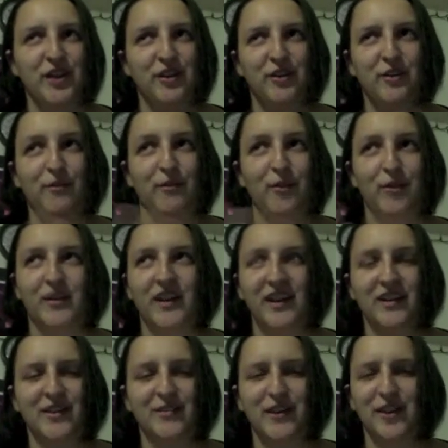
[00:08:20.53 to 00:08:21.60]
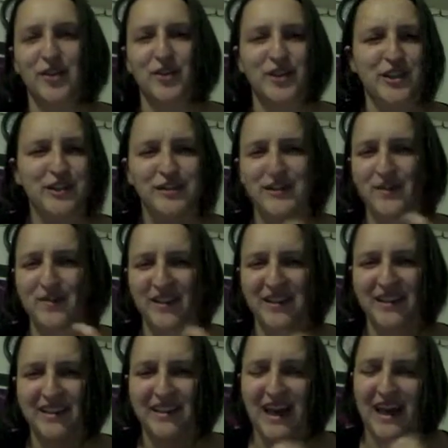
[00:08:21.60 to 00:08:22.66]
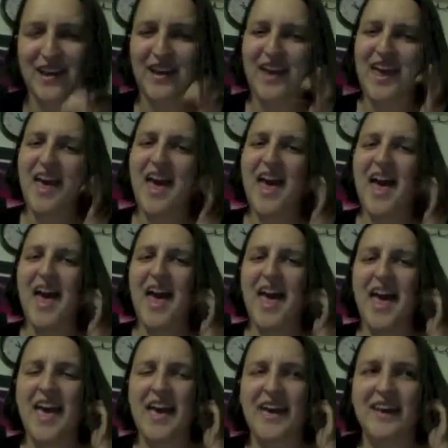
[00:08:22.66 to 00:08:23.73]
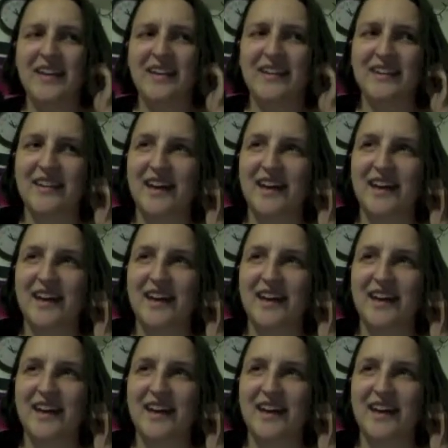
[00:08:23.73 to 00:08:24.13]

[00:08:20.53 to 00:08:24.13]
or a vortex of energy or something like that. And